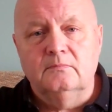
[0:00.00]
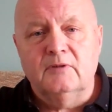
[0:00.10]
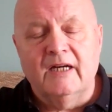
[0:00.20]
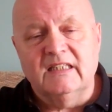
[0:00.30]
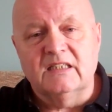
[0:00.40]

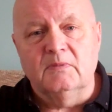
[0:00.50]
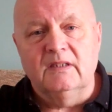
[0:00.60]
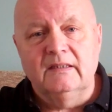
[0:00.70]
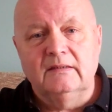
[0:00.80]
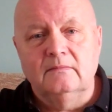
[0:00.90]
practice
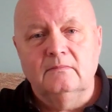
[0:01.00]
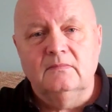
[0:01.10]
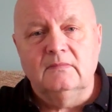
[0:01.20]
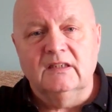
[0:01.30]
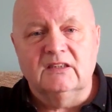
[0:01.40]
my
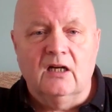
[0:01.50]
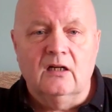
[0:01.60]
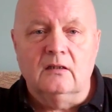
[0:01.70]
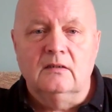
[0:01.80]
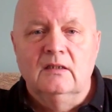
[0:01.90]

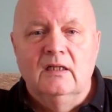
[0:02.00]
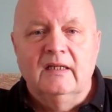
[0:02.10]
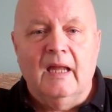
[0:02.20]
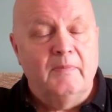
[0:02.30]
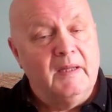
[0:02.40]
guitar,
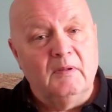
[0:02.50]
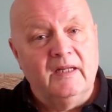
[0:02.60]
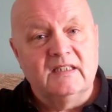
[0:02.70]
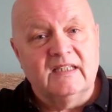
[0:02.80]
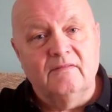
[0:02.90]
get people
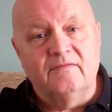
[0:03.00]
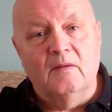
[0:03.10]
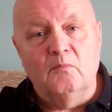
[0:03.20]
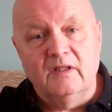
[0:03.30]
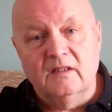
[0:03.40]
in to have
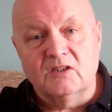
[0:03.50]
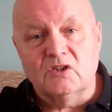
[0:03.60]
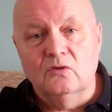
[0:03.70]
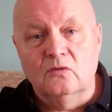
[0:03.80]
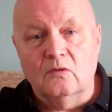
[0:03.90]
fun when the
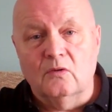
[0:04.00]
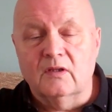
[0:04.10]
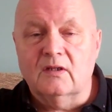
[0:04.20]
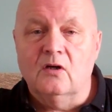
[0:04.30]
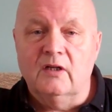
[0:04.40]
school or
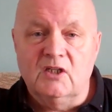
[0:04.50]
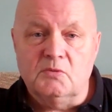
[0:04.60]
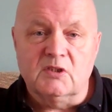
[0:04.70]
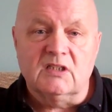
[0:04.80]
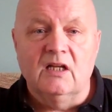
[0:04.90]
the college
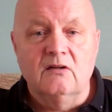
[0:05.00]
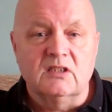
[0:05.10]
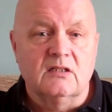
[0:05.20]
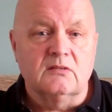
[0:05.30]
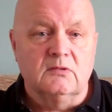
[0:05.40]
was closed
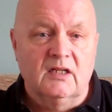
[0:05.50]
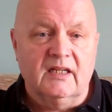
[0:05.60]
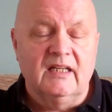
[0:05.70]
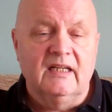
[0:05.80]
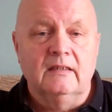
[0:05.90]
I was
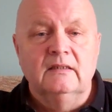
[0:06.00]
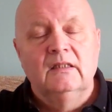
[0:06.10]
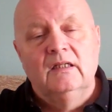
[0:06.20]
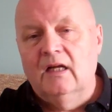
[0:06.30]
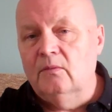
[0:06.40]
working at,
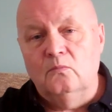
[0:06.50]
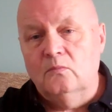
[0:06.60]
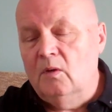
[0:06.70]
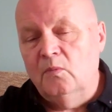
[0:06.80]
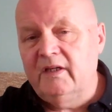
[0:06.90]
and
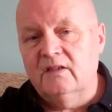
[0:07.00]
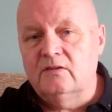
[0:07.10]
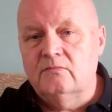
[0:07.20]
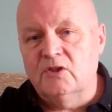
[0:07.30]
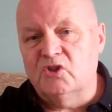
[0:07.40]
we could
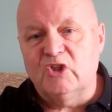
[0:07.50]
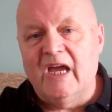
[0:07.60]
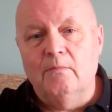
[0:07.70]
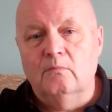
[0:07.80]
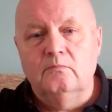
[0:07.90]
just
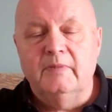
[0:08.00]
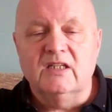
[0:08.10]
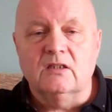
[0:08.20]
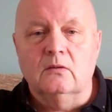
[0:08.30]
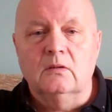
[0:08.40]
jam
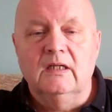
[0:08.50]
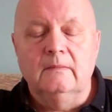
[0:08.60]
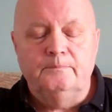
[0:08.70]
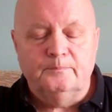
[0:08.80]
peace and quiet.